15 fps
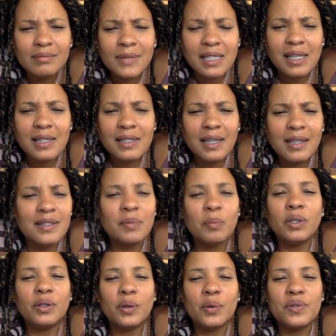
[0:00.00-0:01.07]
That's like saying
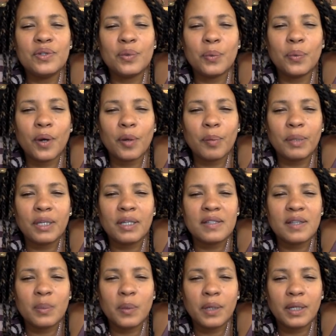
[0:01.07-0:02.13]
someone goes to work because
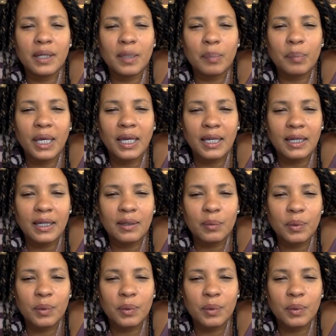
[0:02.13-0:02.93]
they want to get paid.